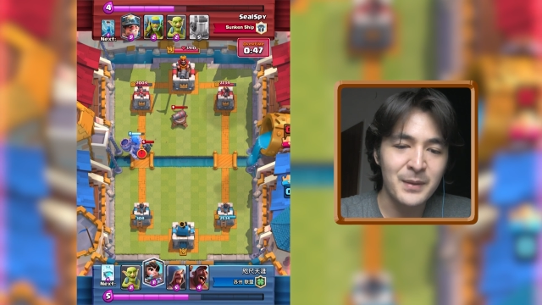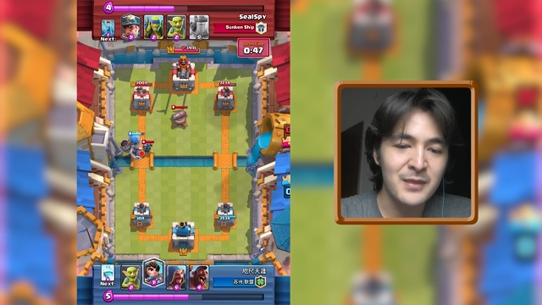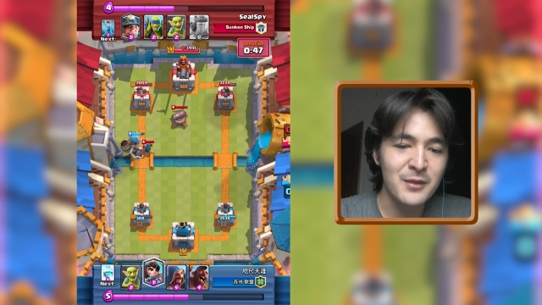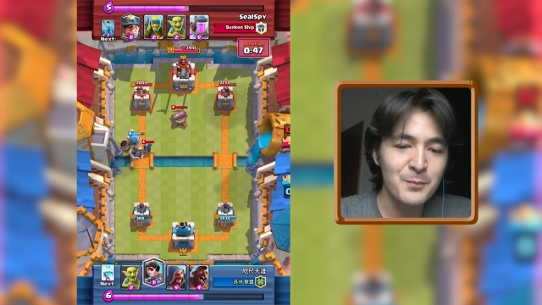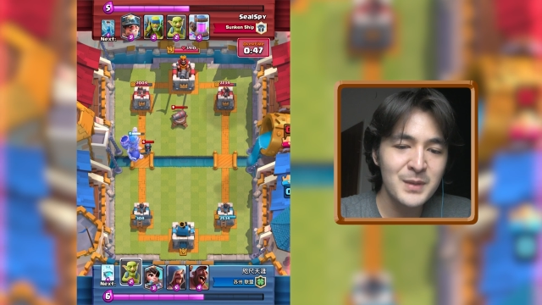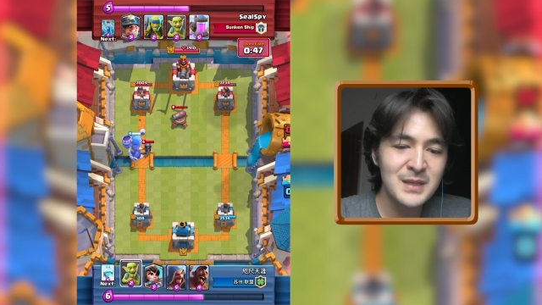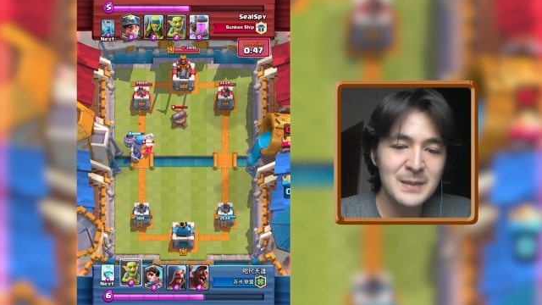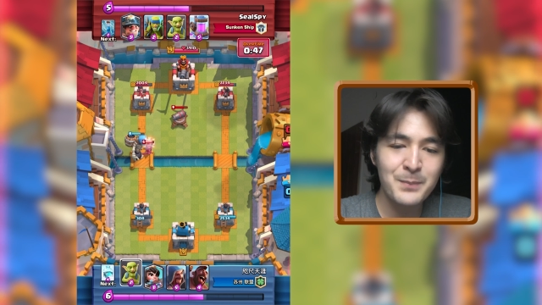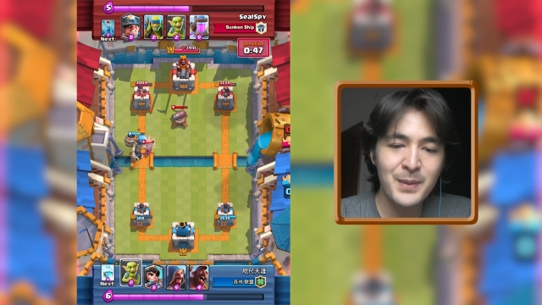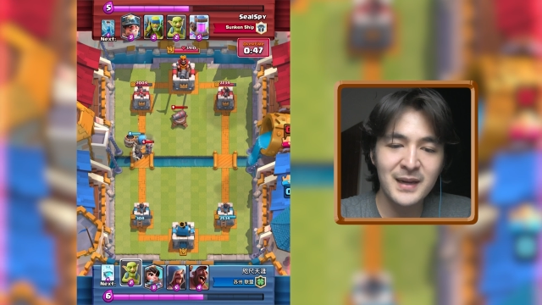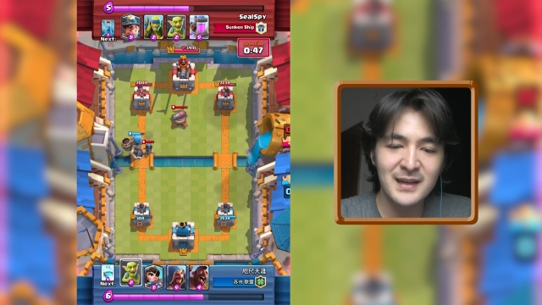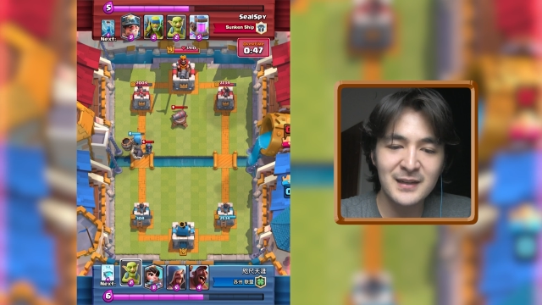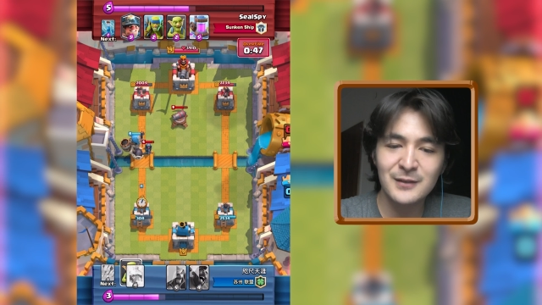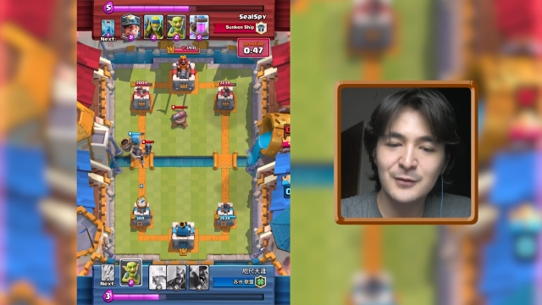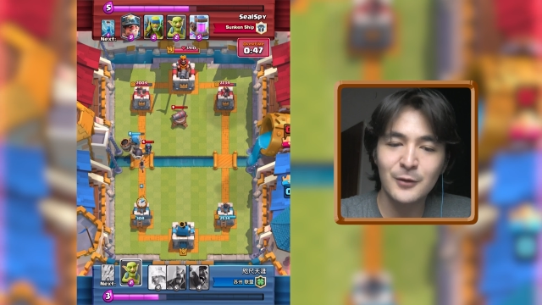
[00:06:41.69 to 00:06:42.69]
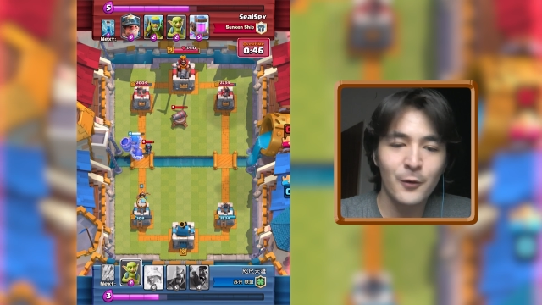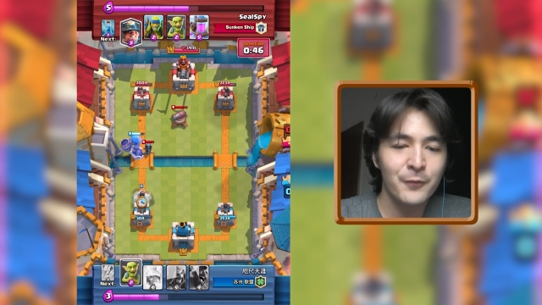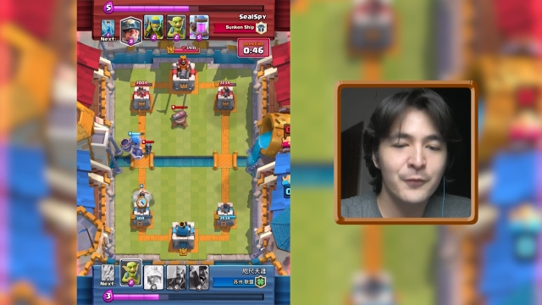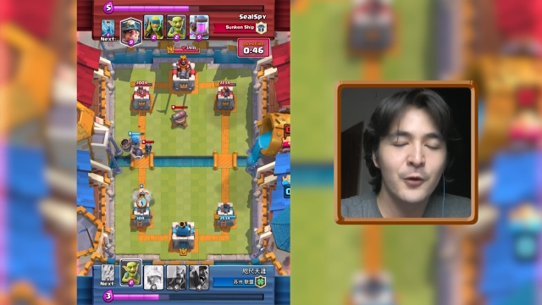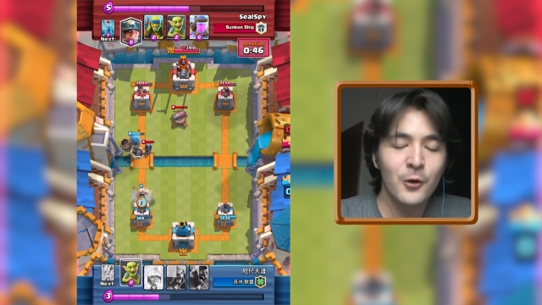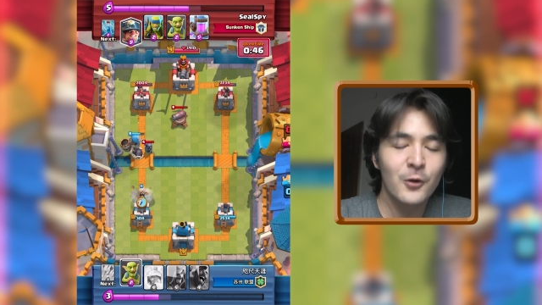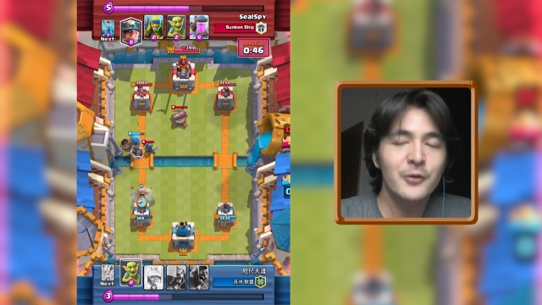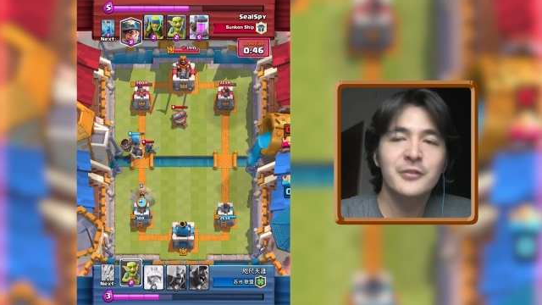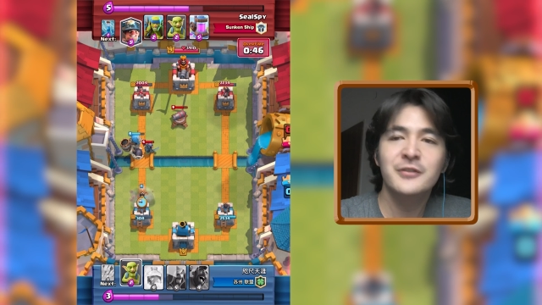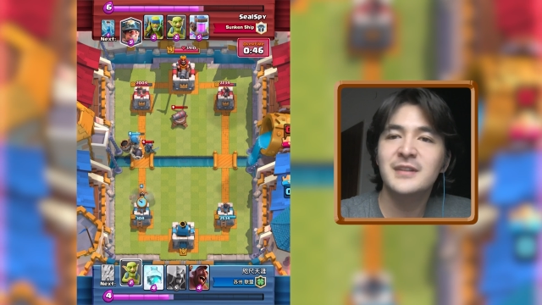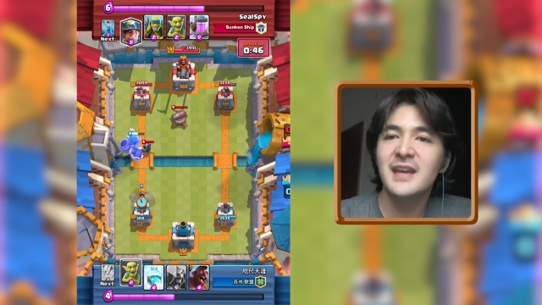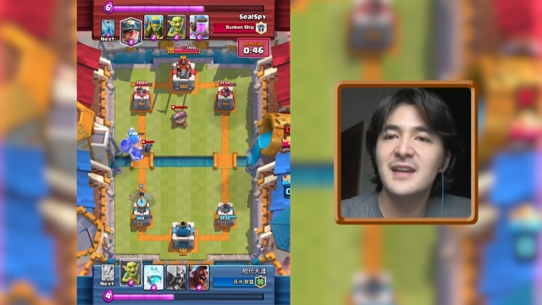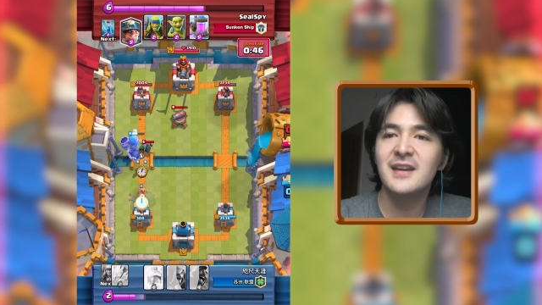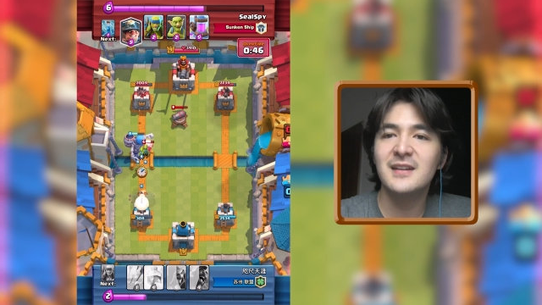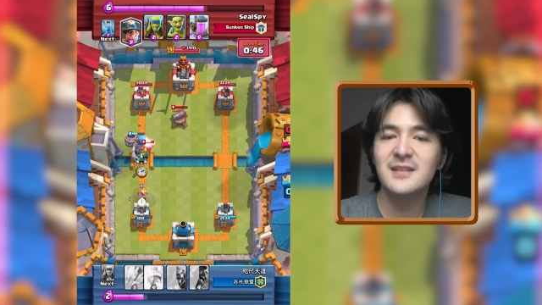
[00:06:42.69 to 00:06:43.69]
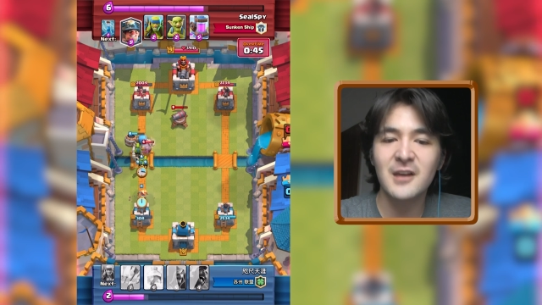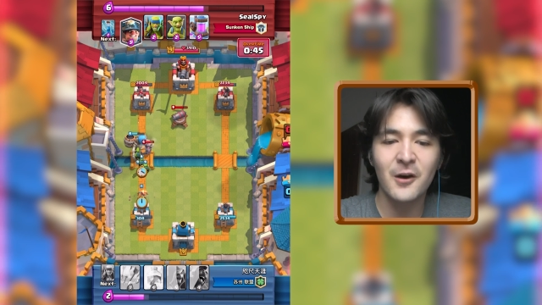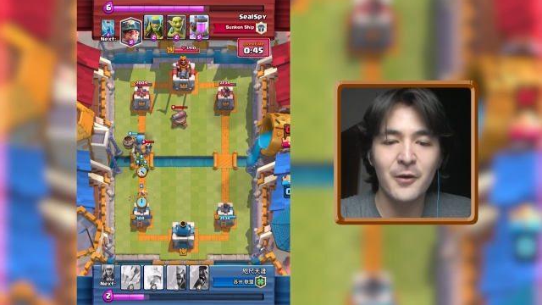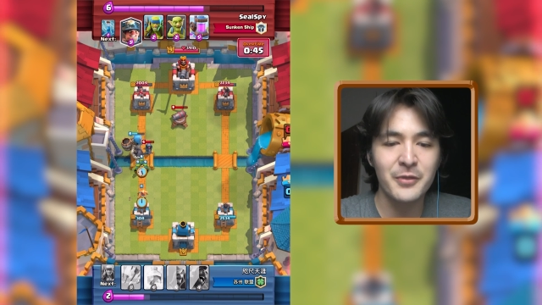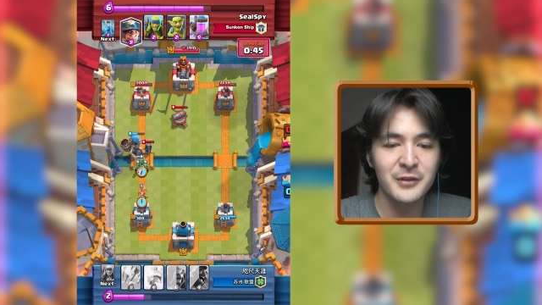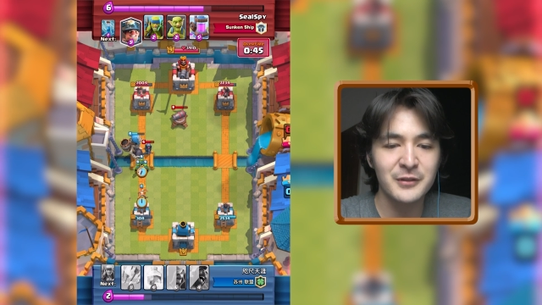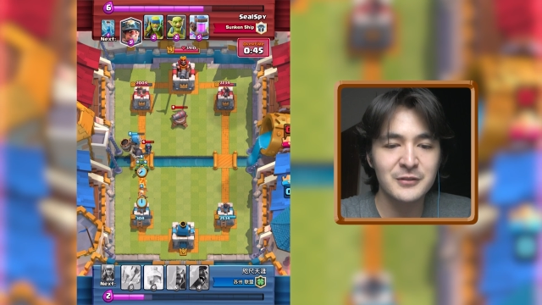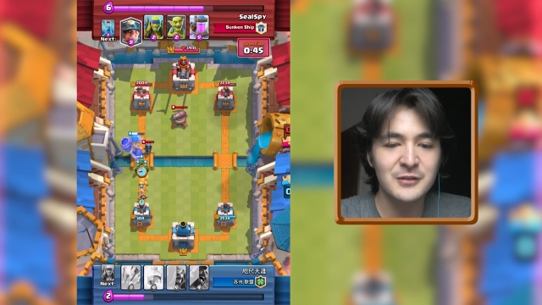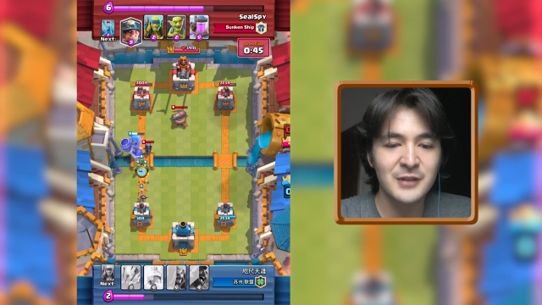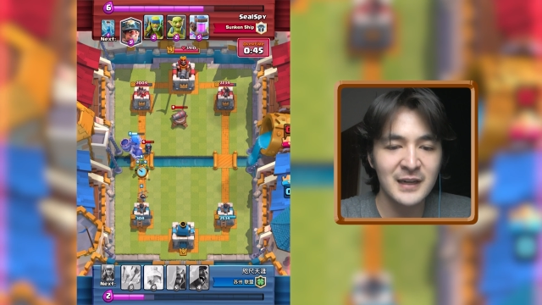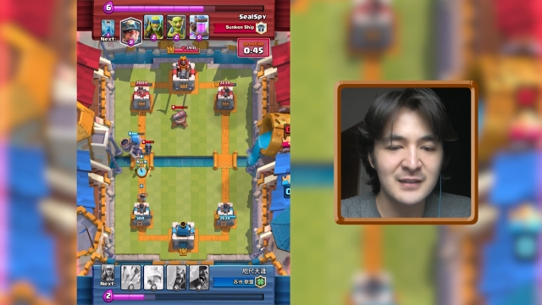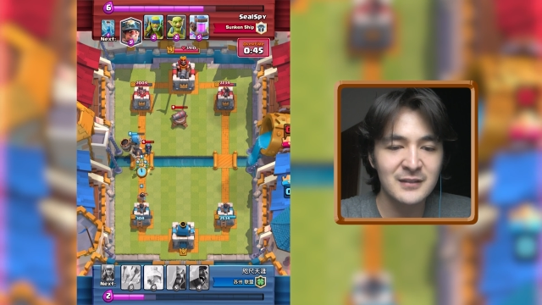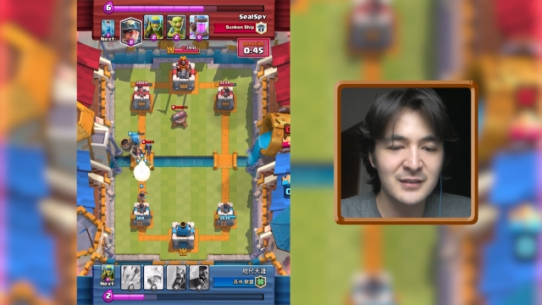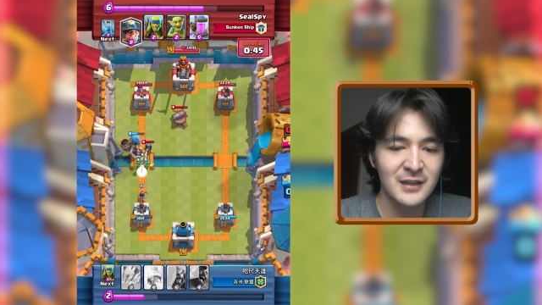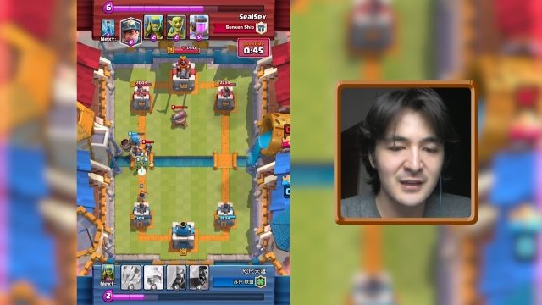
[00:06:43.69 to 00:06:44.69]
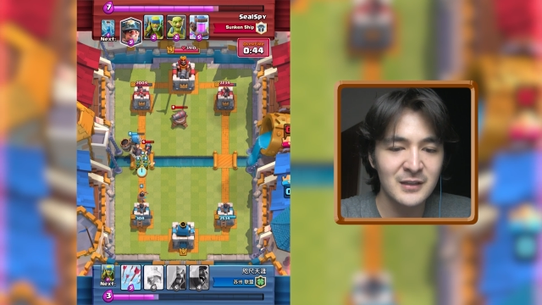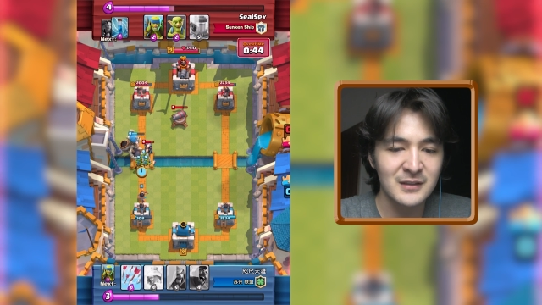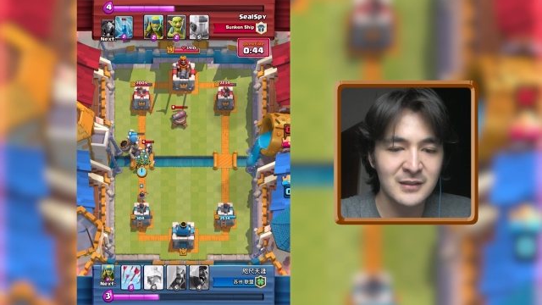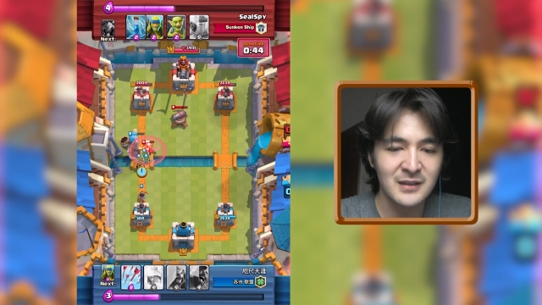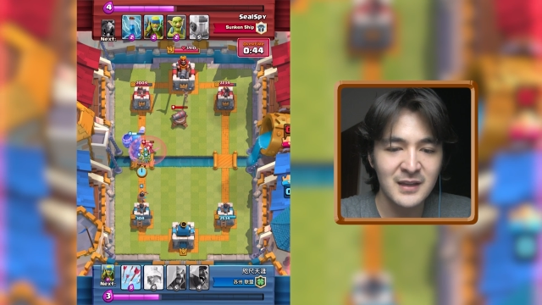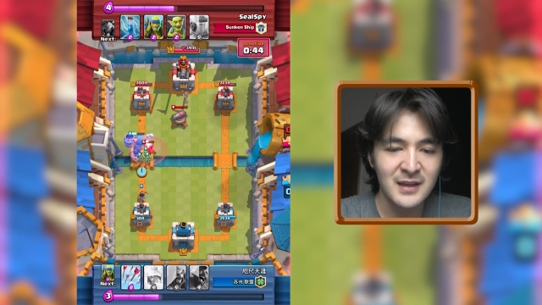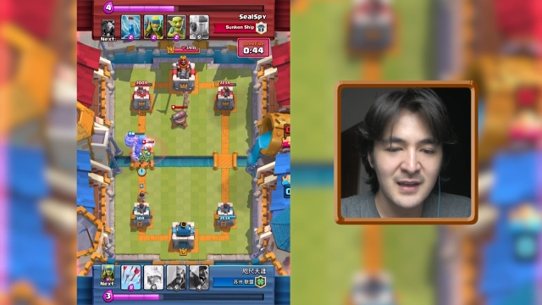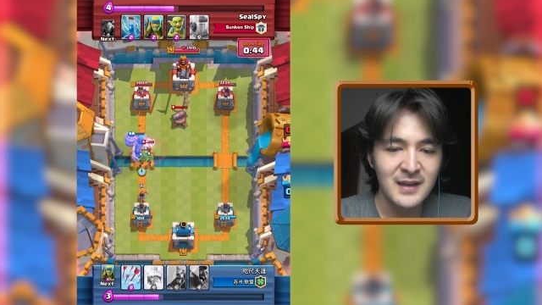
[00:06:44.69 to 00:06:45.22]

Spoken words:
and the mini Pekka is of course taking down this giant skeleton.